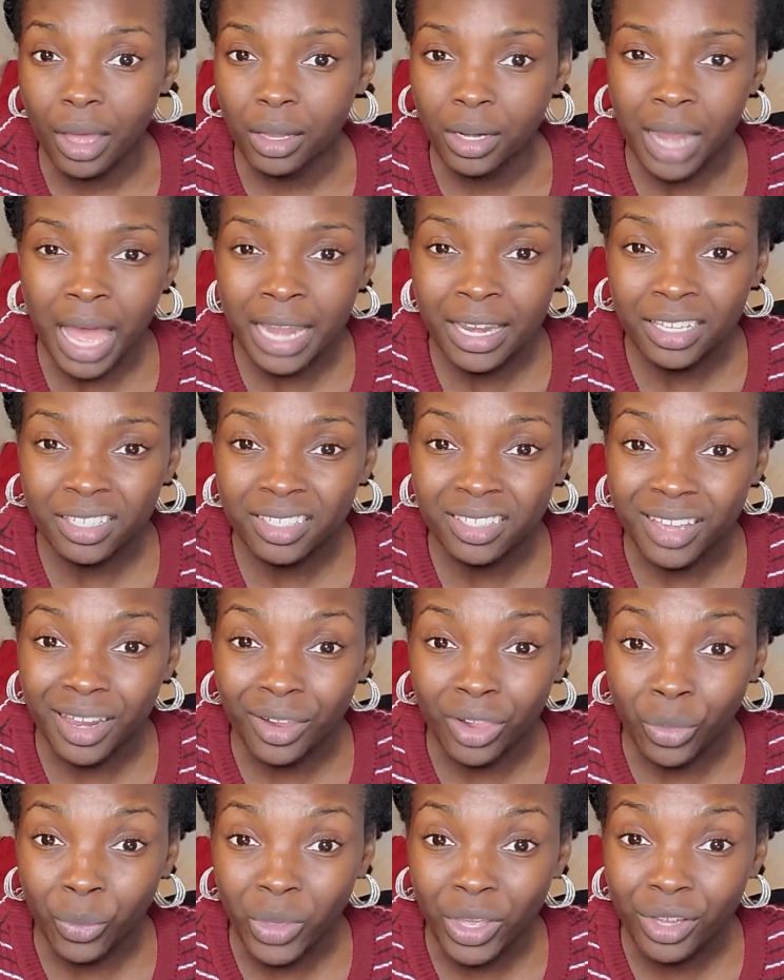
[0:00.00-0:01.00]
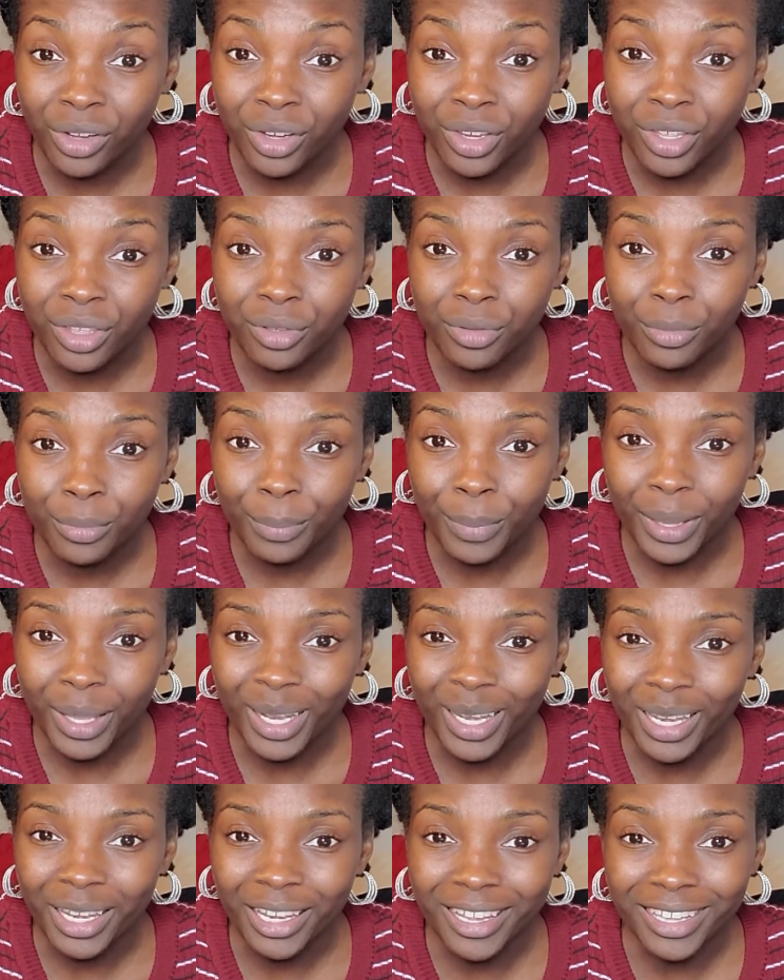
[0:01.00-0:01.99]
Not necessarily weaker than you, but
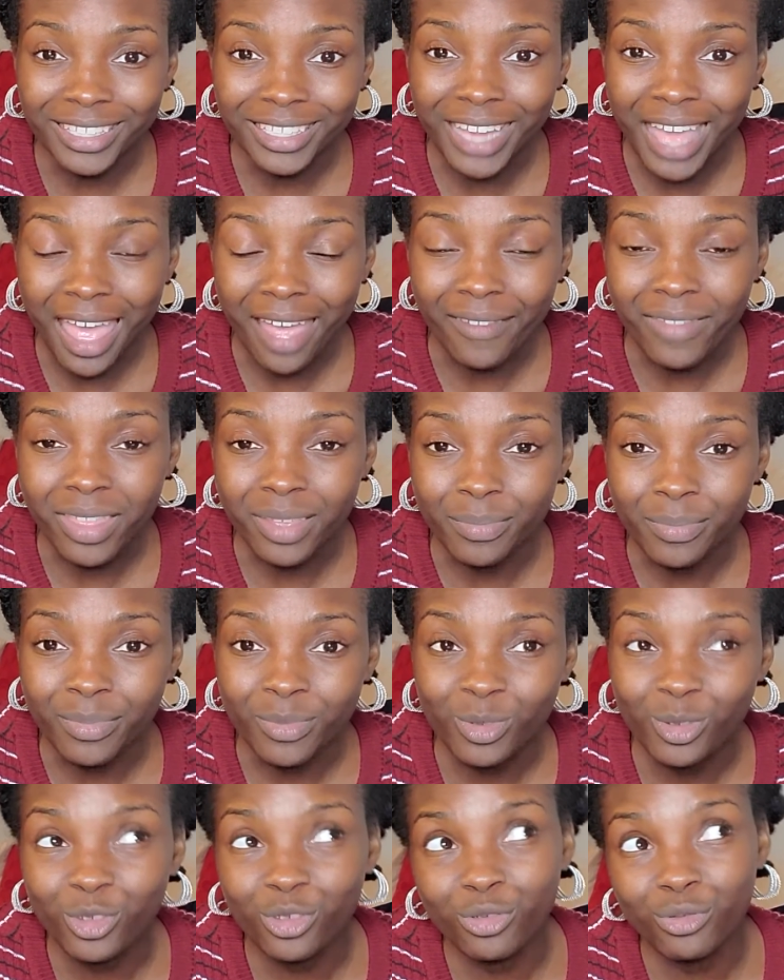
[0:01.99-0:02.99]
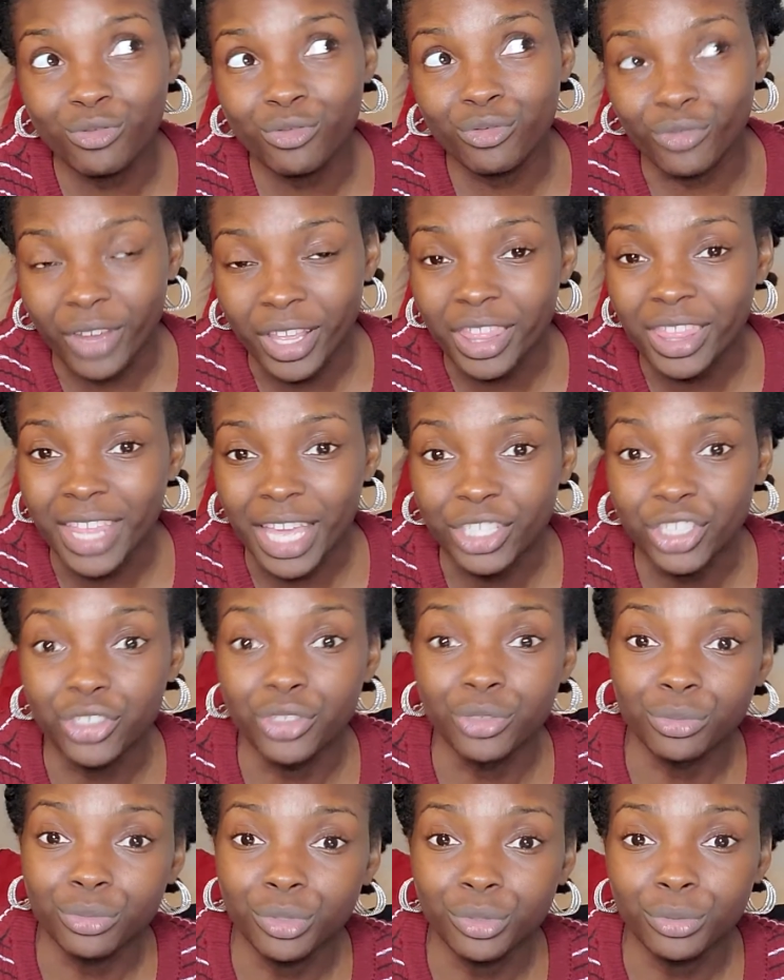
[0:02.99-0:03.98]
doesn't have the strength that
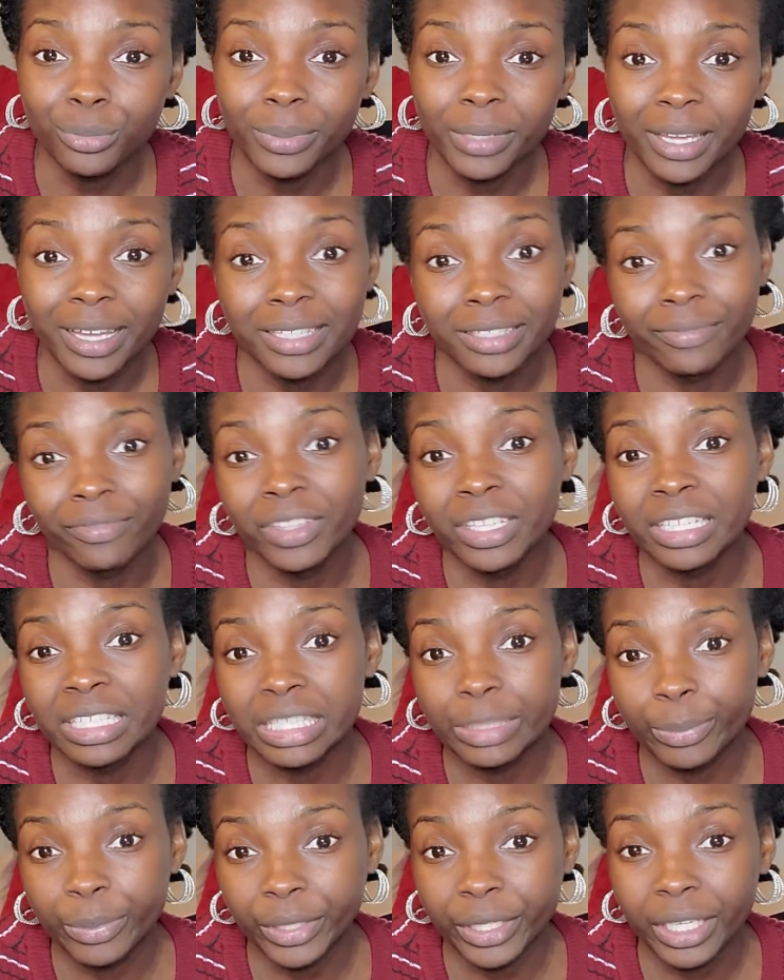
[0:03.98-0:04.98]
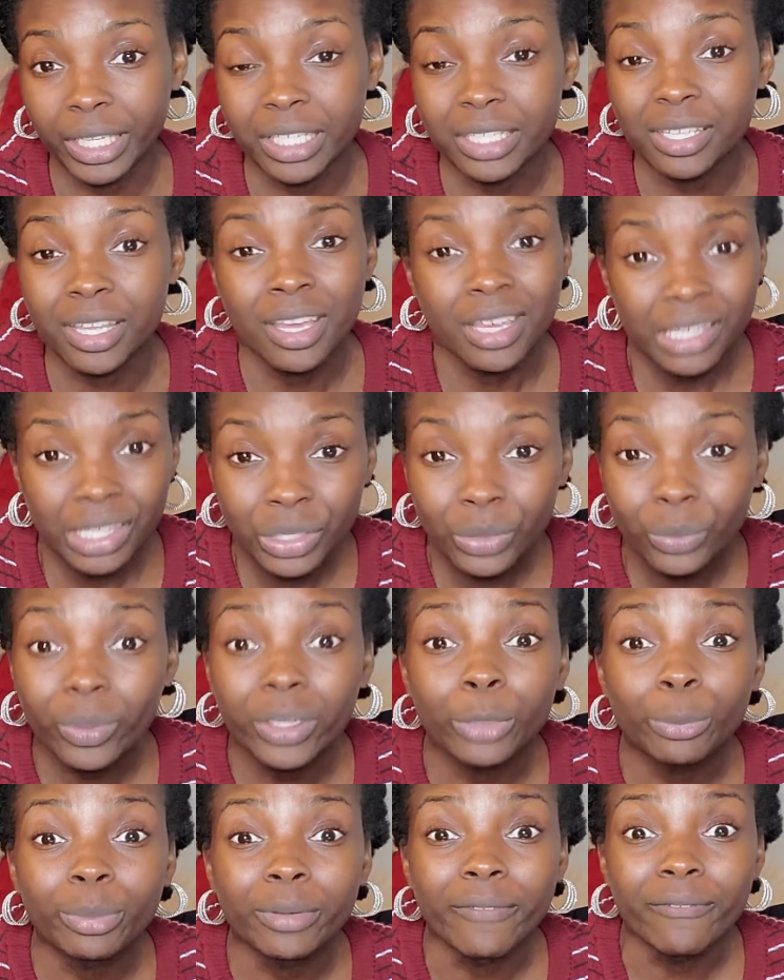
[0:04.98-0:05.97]
you do because of the experience. You
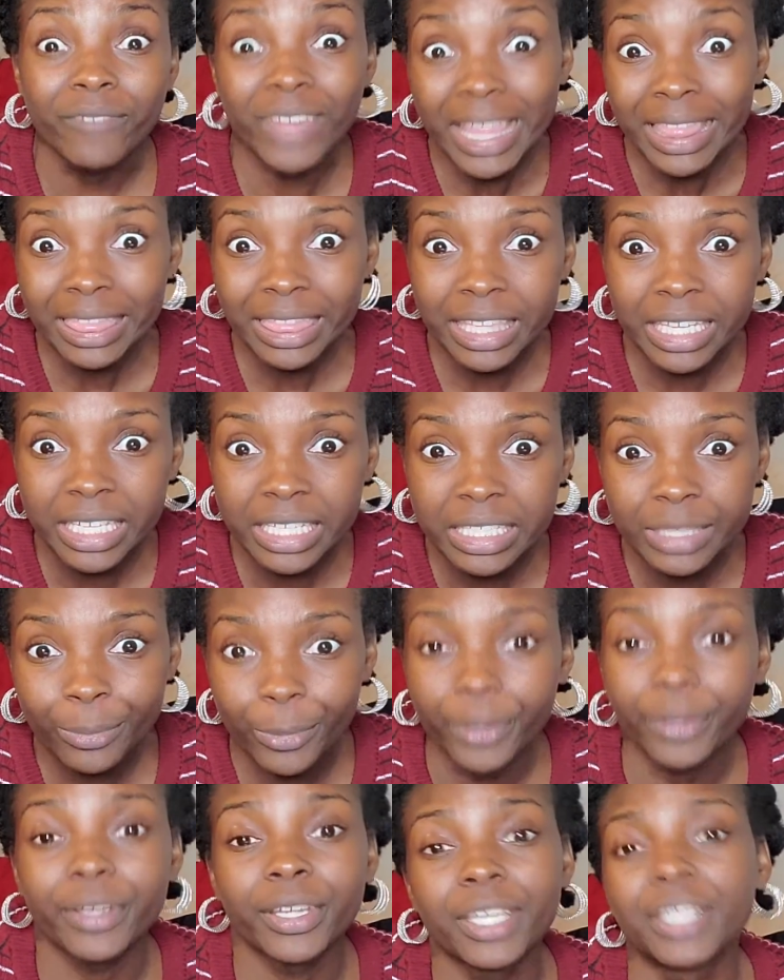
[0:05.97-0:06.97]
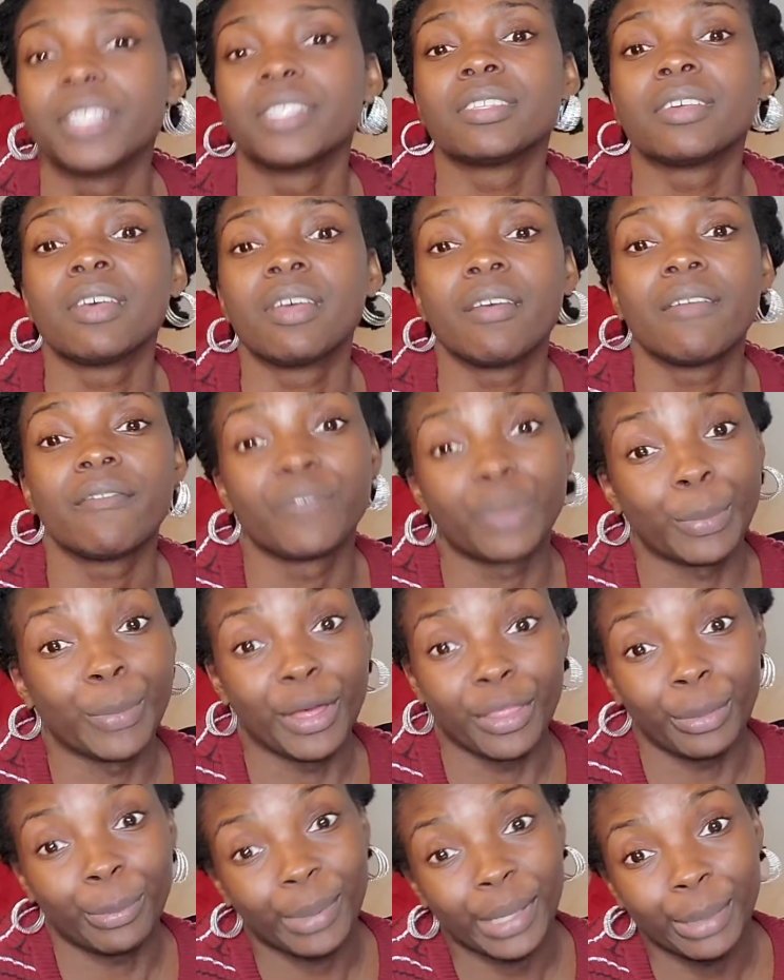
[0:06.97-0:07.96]
want to prevent the experience from
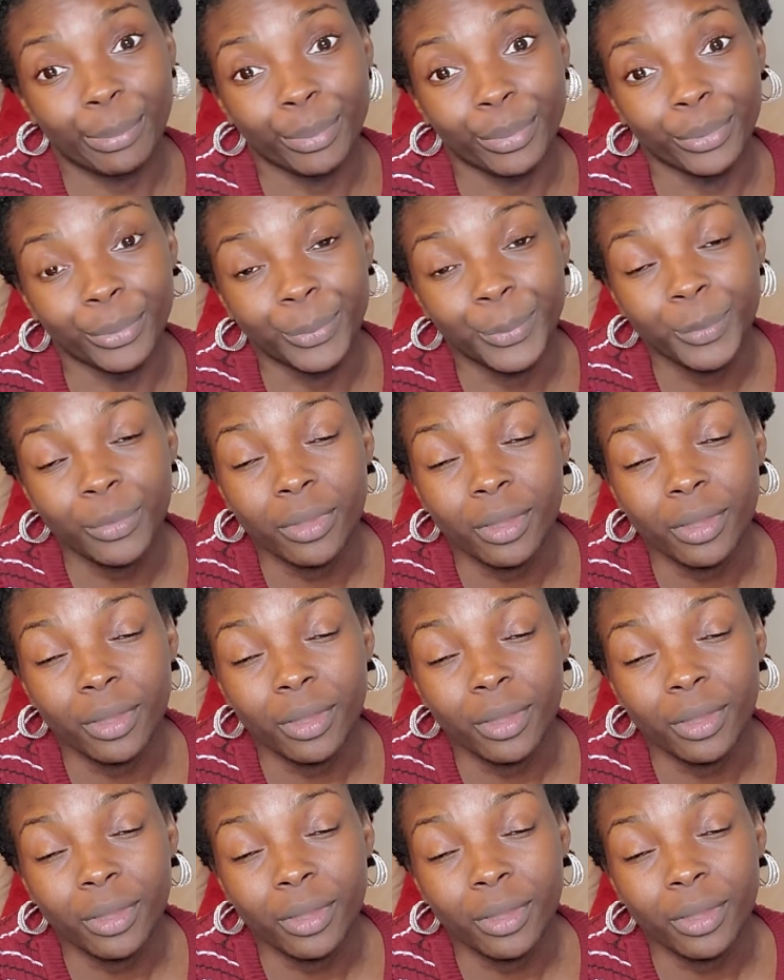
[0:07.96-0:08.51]
other people.